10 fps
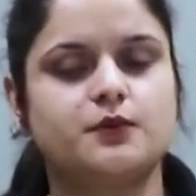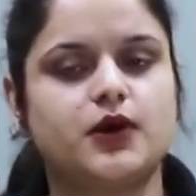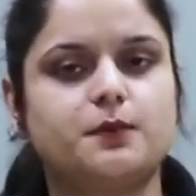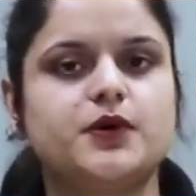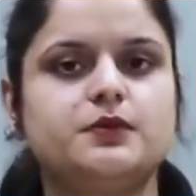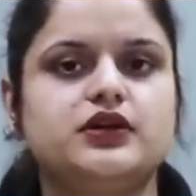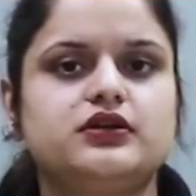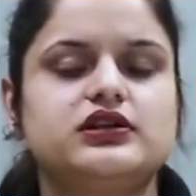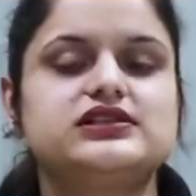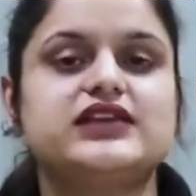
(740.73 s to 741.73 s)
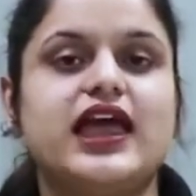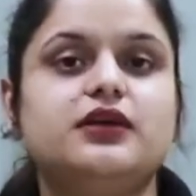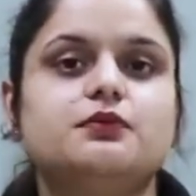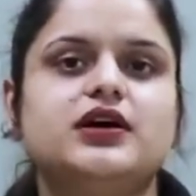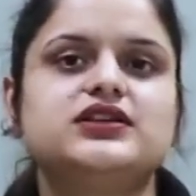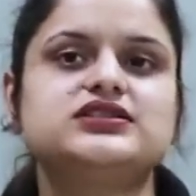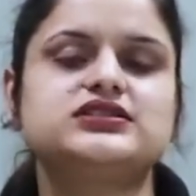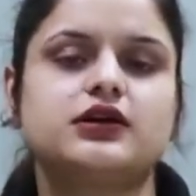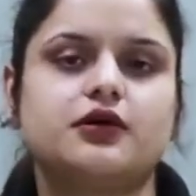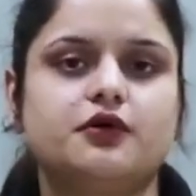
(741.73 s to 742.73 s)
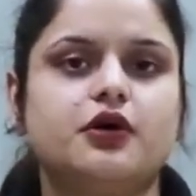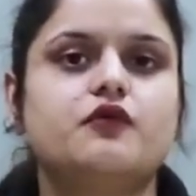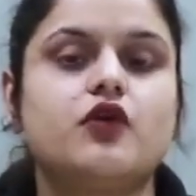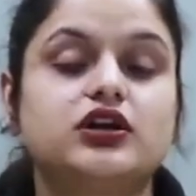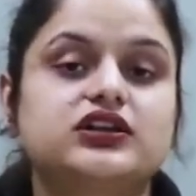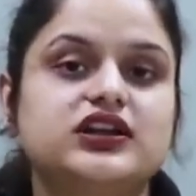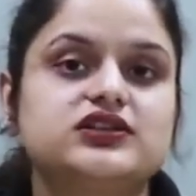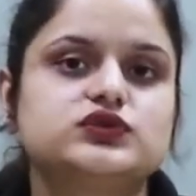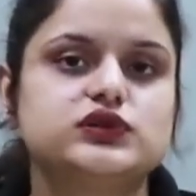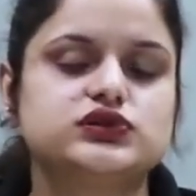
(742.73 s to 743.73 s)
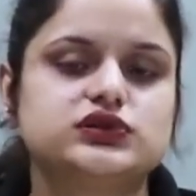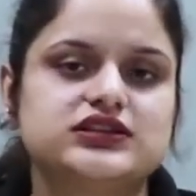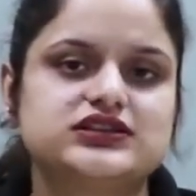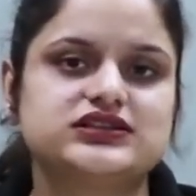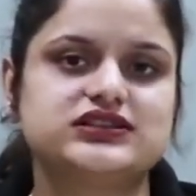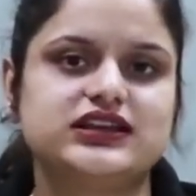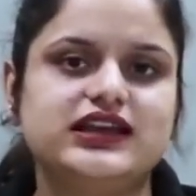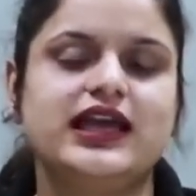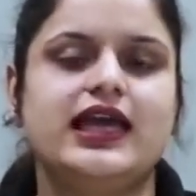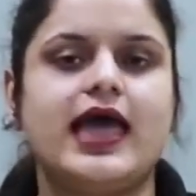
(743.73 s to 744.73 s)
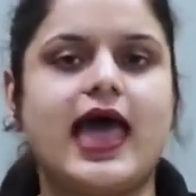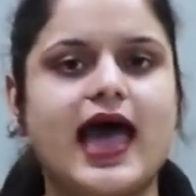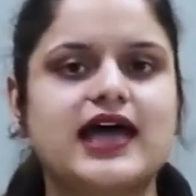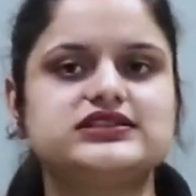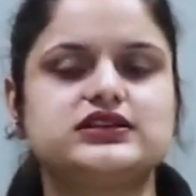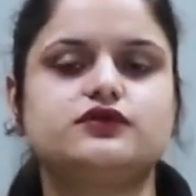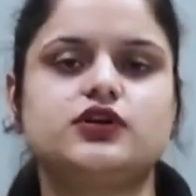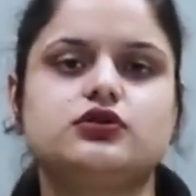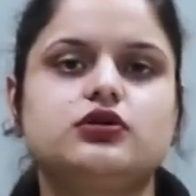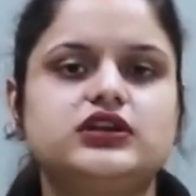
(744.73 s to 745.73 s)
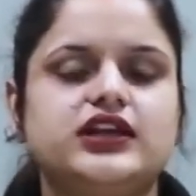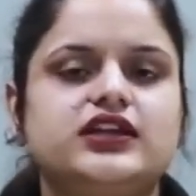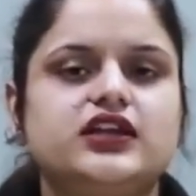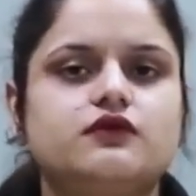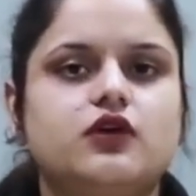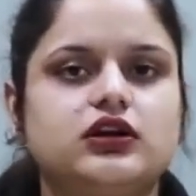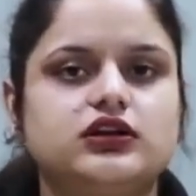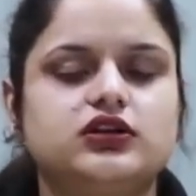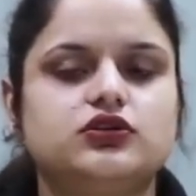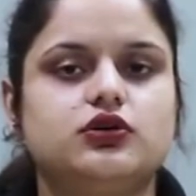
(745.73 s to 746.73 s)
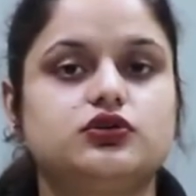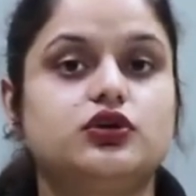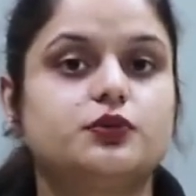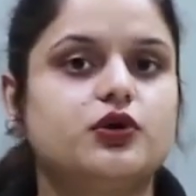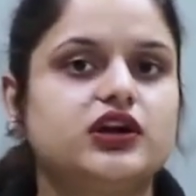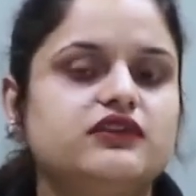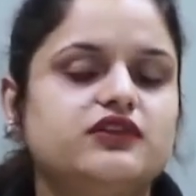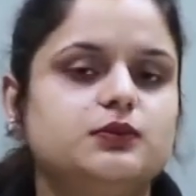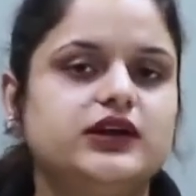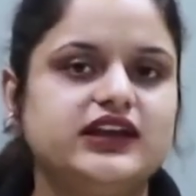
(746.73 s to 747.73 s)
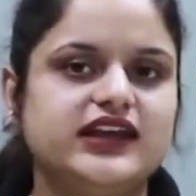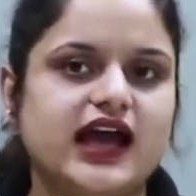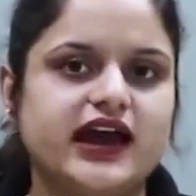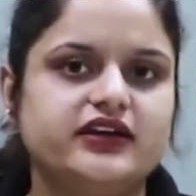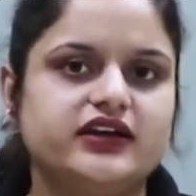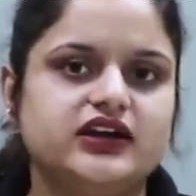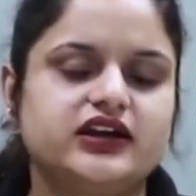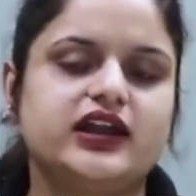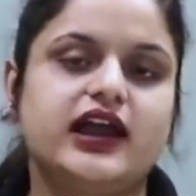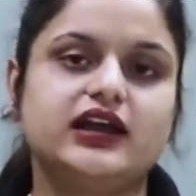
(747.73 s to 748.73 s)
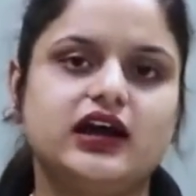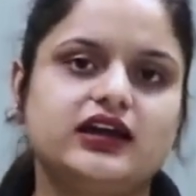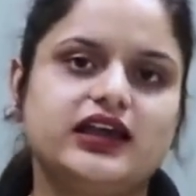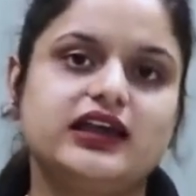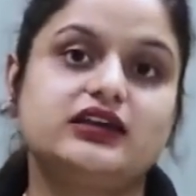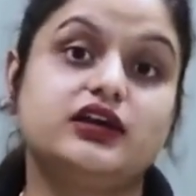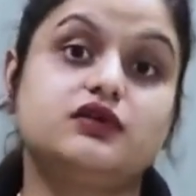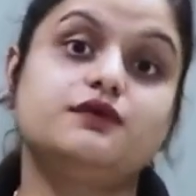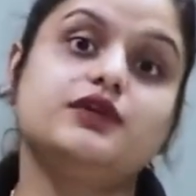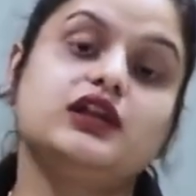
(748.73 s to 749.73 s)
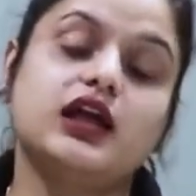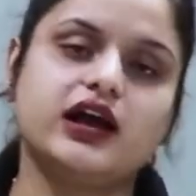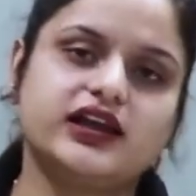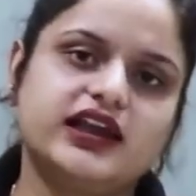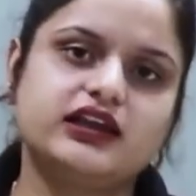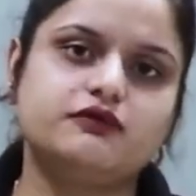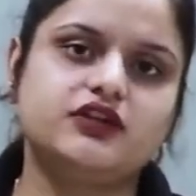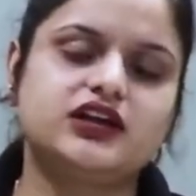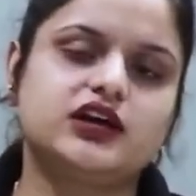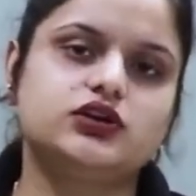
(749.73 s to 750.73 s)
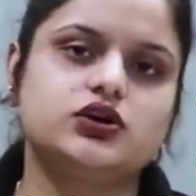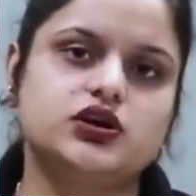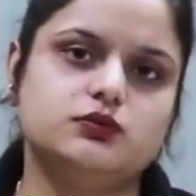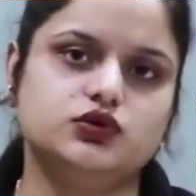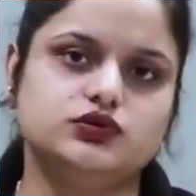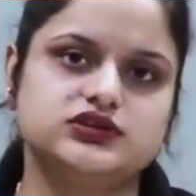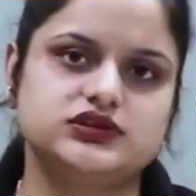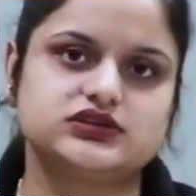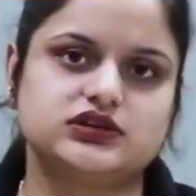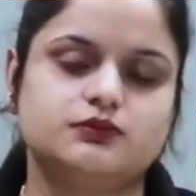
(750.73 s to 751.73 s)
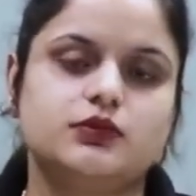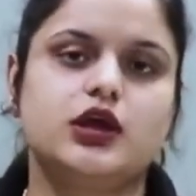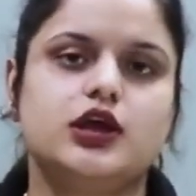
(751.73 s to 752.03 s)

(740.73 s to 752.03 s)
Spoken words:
proper minerals, and water is also necessary, as if you're not taking water, your body will be dehydrated, and again it will weaken your immune system.